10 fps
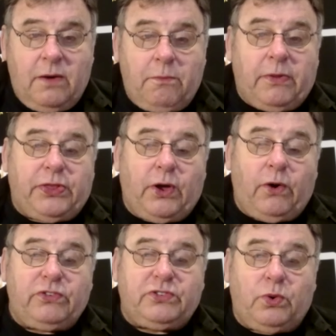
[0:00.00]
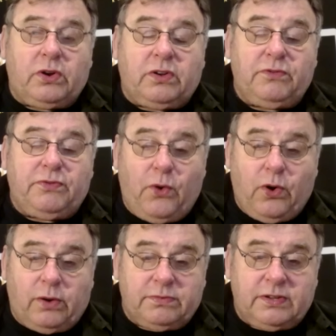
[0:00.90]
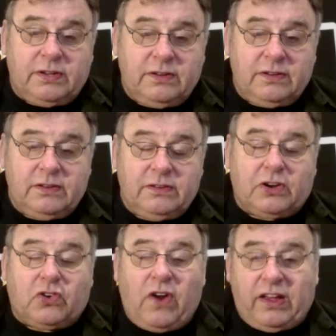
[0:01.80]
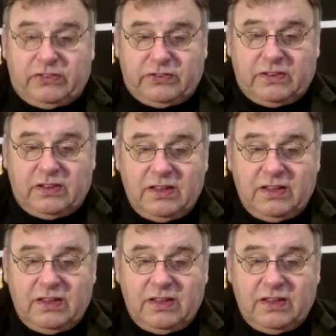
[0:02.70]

but those who are conformed to Christ,